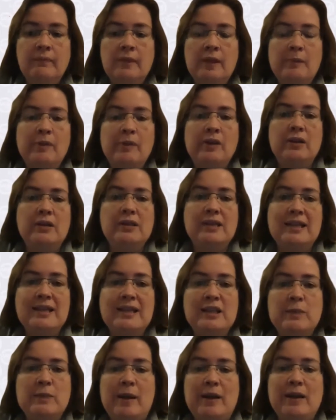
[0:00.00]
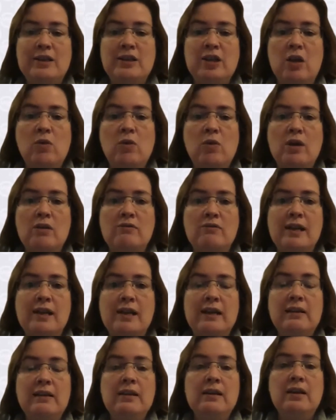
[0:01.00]
because he spent his whole
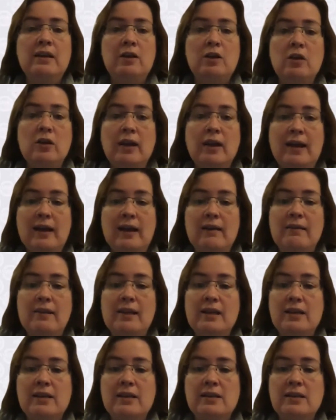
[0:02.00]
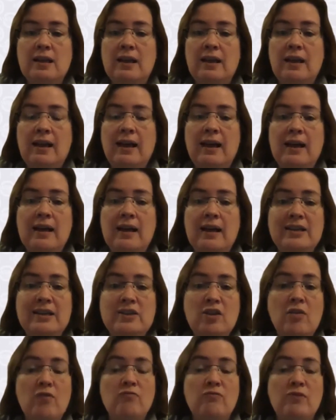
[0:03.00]
career looking at this. He's
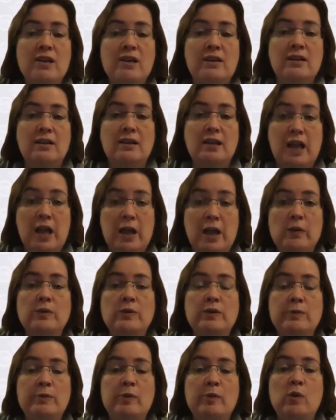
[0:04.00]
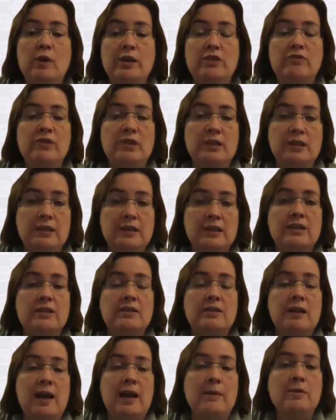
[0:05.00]
not written loads, but what he's written
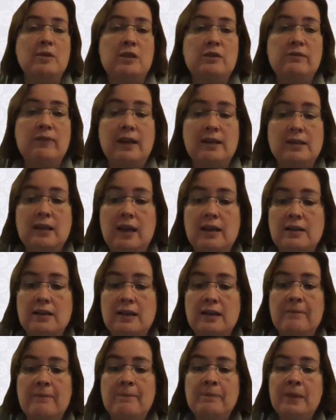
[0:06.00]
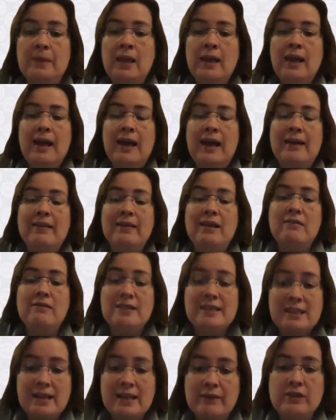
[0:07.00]
is absolutely fantastic. And there
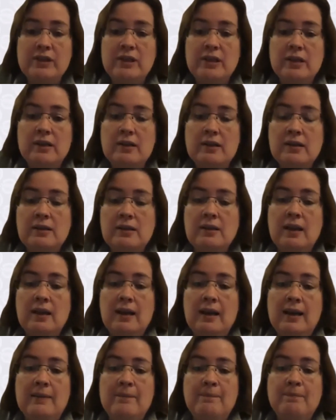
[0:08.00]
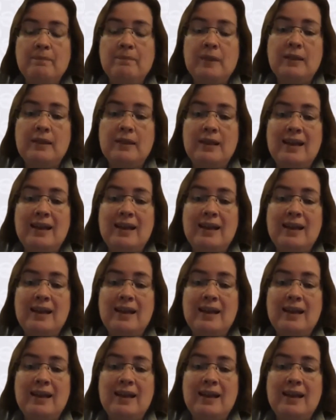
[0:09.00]
is evidence that